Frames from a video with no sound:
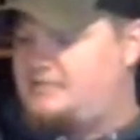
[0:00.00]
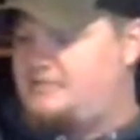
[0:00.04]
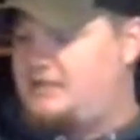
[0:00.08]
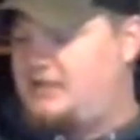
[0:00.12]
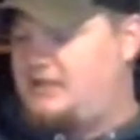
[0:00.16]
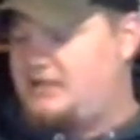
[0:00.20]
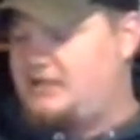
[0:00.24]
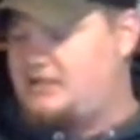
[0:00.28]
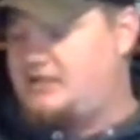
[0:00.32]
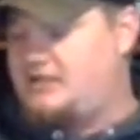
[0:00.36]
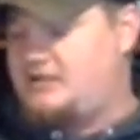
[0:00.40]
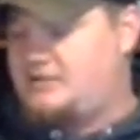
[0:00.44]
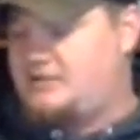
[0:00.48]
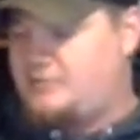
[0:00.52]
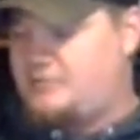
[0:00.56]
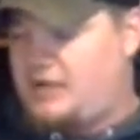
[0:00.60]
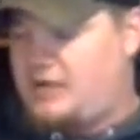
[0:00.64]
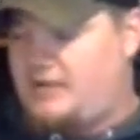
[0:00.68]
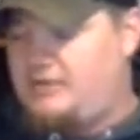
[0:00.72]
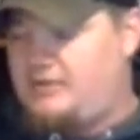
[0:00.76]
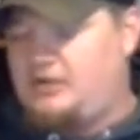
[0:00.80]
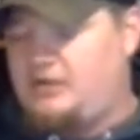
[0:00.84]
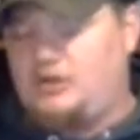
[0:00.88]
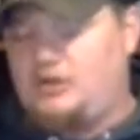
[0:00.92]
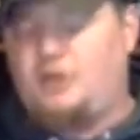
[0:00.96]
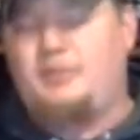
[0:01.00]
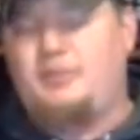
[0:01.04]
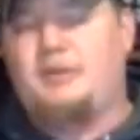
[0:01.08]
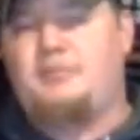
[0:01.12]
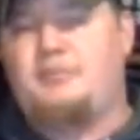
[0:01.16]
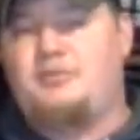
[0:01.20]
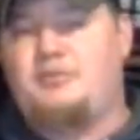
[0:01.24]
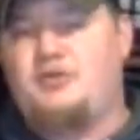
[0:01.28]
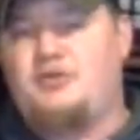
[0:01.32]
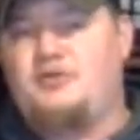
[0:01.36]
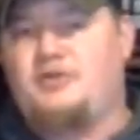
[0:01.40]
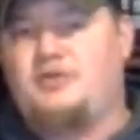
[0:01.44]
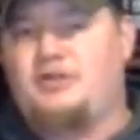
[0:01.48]
because it's probably a little bit
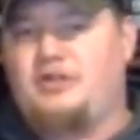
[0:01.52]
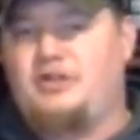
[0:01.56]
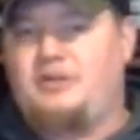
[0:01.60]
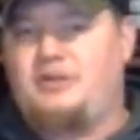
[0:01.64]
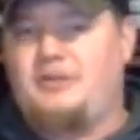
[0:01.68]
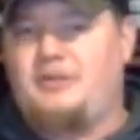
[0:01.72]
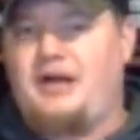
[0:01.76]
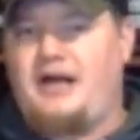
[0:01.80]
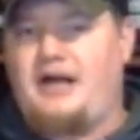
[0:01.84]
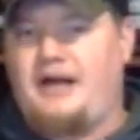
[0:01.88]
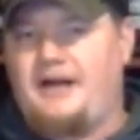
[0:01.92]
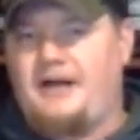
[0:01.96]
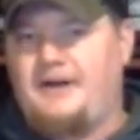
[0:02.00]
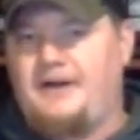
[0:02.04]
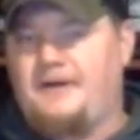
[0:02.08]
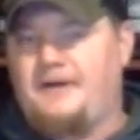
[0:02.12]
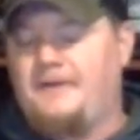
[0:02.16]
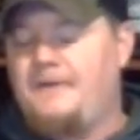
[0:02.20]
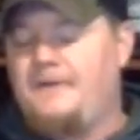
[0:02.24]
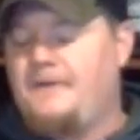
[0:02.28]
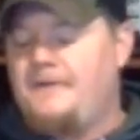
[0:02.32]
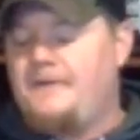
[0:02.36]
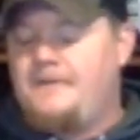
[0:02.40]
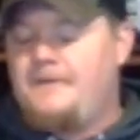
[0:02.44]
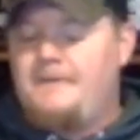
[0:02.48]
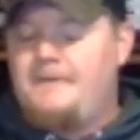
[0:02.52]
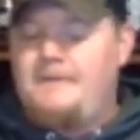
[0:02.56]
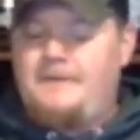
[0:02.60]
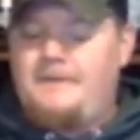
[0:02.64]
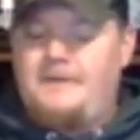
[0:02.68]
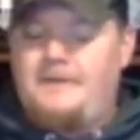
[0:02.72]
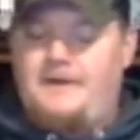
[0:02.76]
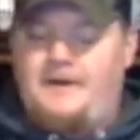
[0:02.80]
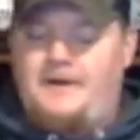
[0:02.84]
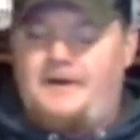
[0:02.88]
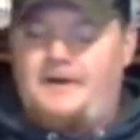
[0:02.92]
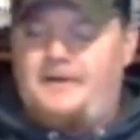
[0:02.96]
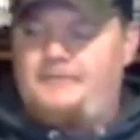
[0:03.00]
proofed a little bit higher.
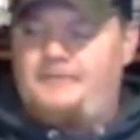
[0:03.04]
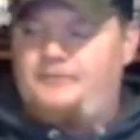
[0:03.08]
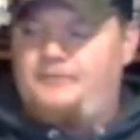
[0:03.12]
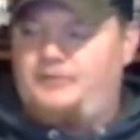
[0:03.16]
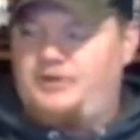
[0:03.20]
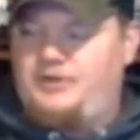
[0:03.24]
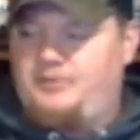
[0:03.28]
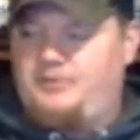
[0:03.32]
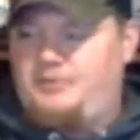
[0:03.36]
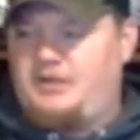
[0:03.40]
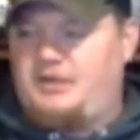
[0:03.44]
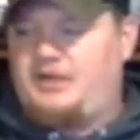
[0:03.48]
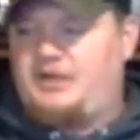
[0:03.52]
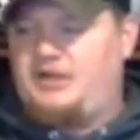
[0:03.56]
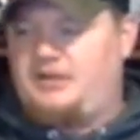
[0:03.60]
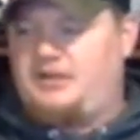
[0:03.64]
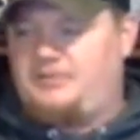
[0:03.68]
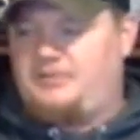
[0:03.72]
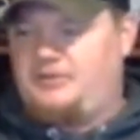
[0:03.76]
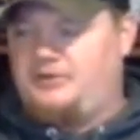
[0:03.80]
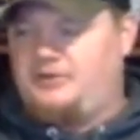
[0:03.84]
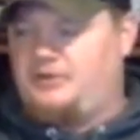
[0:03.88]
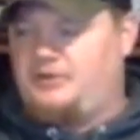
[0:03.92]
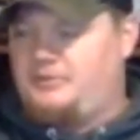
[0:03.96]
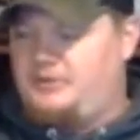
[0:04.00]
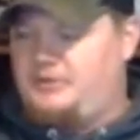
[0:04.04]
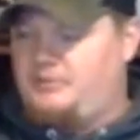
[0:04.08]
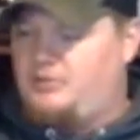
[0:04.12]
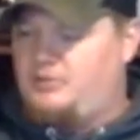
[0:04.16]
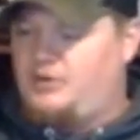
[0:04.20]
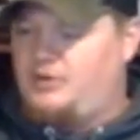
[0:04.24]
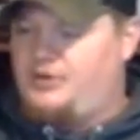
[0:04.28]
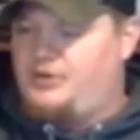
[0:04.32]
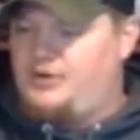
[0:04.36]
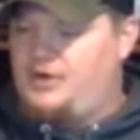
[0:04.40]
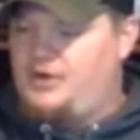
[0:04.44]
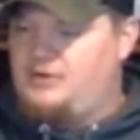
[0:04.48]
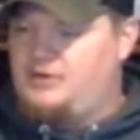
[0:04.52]
You're picking up a little bit
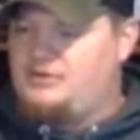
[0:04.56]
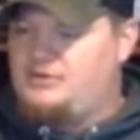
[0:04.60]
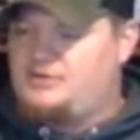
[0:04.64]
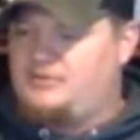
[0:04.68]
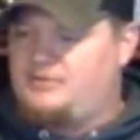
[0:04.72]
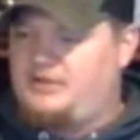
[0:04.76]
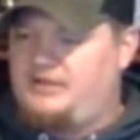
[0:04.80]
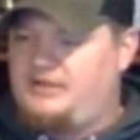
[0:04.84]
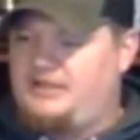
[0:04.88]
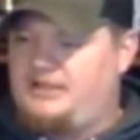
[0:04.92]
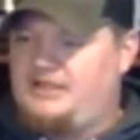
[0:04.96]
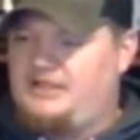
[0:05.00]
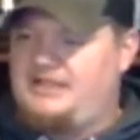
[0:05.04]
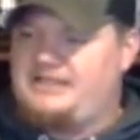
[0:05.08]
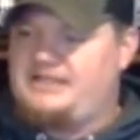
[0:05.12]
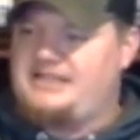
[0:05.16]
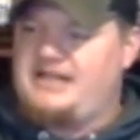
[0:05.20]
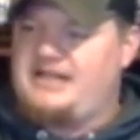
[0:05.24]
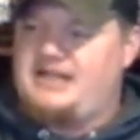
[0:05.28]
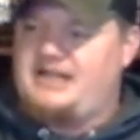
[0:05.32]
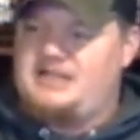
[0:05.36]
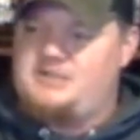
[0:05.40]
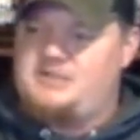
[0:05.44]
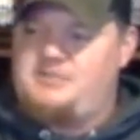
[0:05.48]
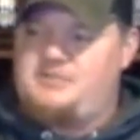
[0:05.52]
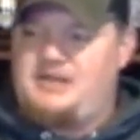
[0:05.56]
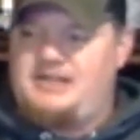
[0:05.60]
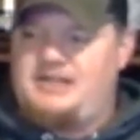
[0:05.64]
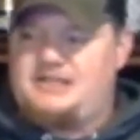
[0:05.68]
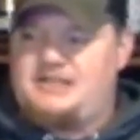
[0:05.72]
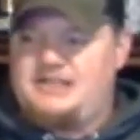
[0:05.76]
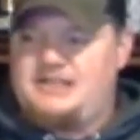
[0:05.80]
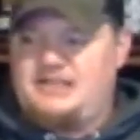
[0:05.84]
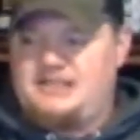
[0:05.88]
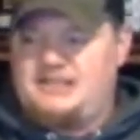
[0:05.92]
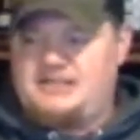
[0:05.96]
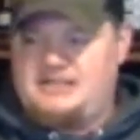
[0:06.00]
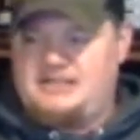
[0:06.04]
more notes with it. It's not as
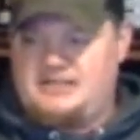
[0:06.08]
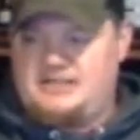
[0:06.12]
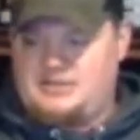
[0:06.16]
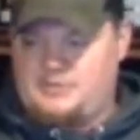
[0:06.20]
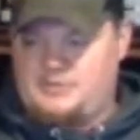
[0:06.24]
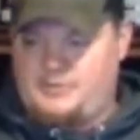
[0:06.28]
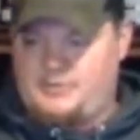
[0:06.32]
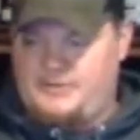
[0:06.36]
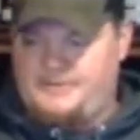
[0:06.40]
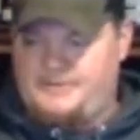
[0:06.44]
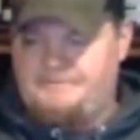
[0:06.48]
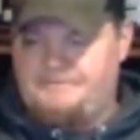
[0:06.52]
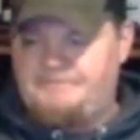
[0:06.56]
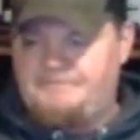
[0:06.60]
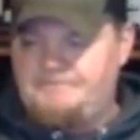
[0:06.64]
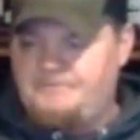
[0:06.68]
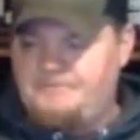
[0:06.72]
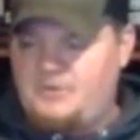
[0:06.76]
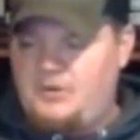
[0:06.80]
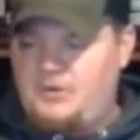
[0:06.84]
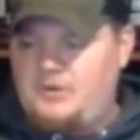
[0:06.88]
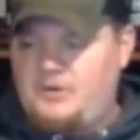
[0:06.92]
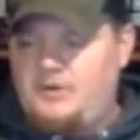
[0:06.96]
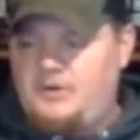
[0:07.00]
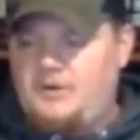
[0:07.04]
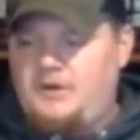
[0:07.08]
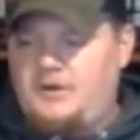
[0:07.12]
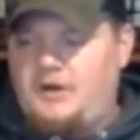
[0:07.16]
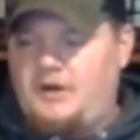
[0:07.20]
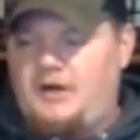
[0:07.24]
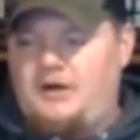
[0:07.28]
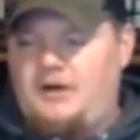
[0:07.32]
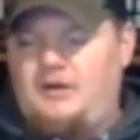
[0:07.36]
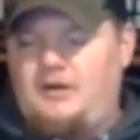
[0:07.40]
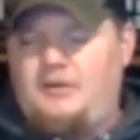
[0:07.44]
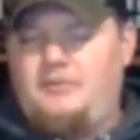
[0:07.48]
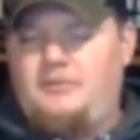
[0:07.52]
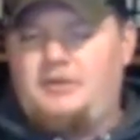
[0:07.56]
basic as this one
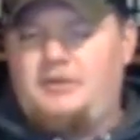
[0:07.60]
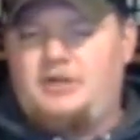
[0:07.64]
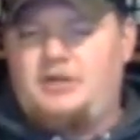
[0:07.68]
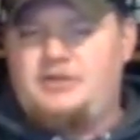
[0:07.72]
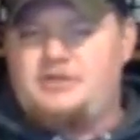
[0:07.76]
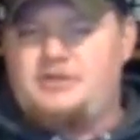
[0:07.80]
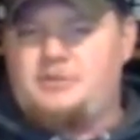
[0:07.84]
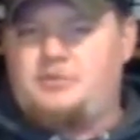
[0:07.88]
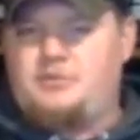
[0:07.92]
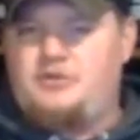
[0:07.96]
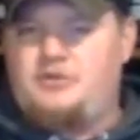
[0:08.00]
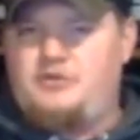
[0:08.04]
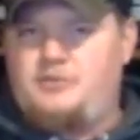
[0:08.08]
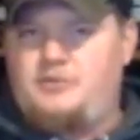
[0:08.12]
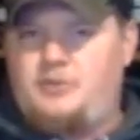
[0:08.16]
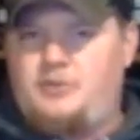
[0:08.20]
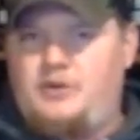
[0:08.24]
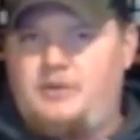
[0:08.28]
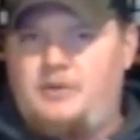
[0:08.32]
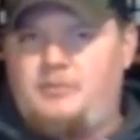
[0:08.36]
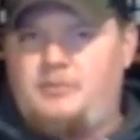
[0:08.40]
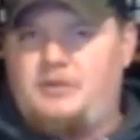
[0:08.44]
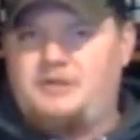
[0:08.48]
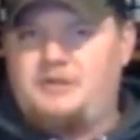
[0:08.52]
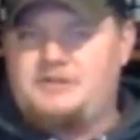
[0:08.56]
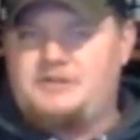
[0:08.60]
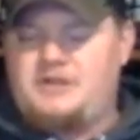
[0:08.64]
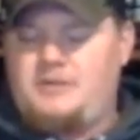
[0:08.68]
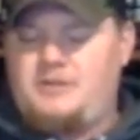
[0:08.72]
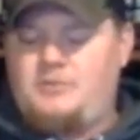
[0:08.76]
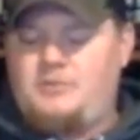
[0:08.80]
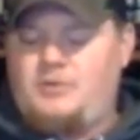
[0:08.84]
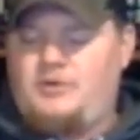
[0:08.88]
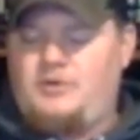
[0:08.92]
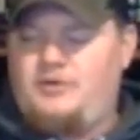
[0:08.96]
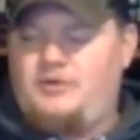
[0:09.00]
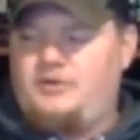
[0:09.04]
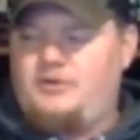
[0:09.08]
because the proof point brings out
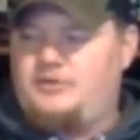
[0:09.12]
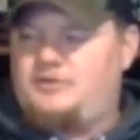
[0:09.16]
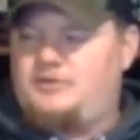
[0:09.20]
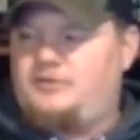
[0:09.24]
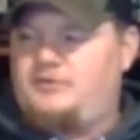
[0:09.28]
more of those